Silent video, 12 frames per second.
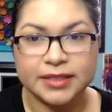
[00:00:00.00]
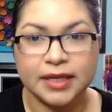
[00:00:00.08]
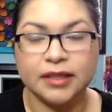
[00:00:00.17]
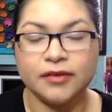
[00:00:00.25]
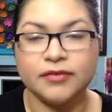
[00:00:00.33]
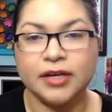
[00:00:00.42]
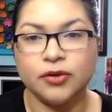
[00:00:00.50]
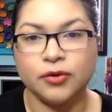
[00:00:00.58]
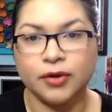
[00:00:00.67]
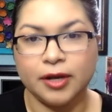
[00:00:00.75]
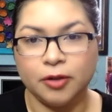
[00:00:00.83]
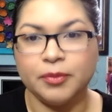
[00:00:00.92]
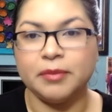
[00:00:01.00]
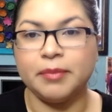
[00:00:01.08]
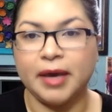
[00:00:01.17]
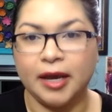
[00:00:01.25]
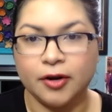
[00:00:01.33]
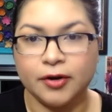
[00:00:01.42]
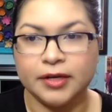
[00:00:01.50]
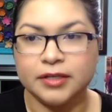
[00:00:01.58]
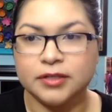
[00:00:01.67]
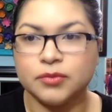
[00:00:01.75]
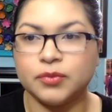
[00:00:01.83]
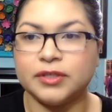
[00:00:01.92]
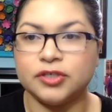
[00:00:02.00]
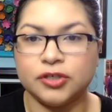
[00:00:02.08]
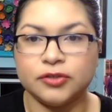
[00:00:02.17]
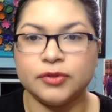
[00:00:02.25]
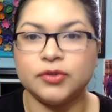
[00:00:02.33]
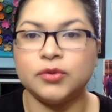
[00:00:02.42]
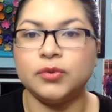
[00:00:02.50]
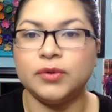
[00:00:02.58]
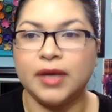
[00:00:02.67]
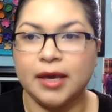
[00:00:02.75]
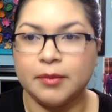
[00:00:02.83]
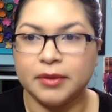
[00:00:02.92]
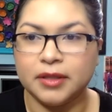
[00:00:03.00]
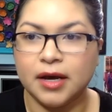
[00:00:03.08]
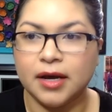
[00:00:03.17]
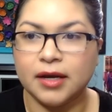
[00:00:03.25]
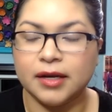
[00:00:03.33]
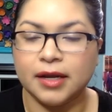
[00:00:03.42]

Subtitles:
I love that you're helping parents with children who game a lot,